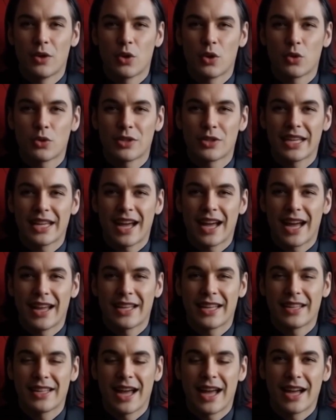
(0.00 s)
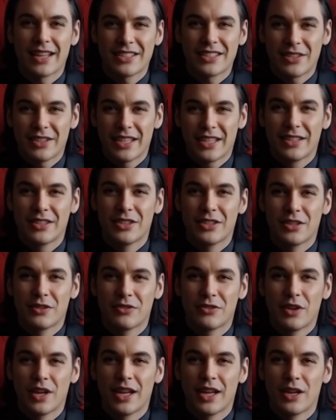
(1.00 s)
only added gasoline to the
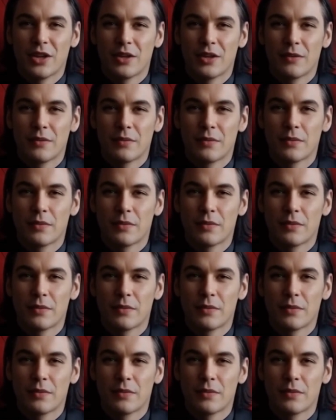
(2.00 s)
fire.